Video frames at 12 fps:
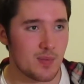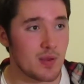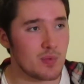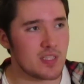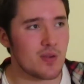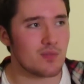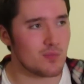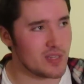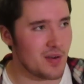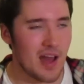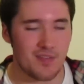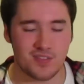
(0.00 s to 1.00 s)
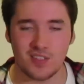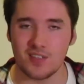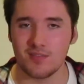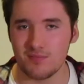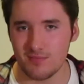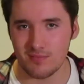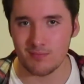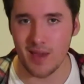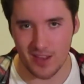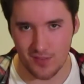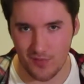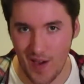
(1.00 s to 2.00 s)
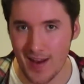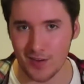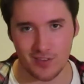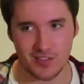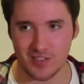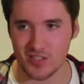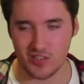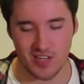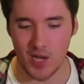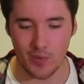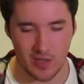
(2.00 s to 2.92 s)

I mean, we don't have to make a final decision now.